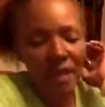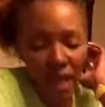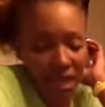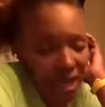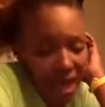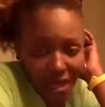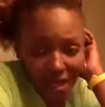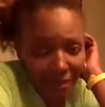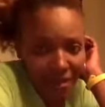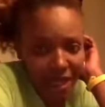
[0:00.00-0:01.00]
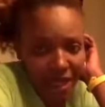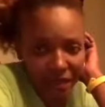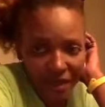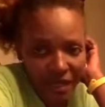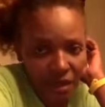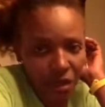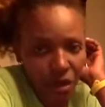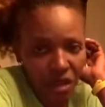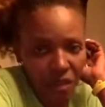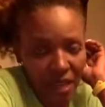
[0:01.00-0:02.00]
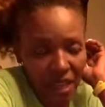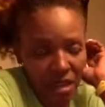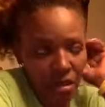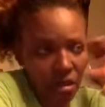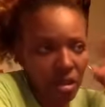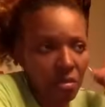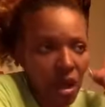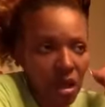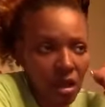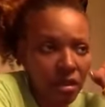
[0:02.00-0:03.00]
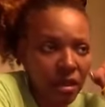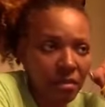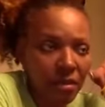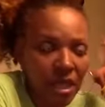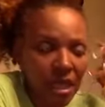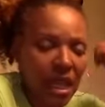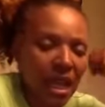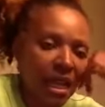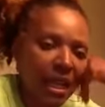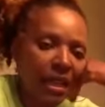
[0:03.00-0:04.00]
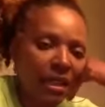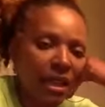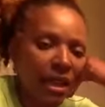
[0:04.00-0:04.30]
And a lot of times it gives the illusion of making you look smaller in the midline.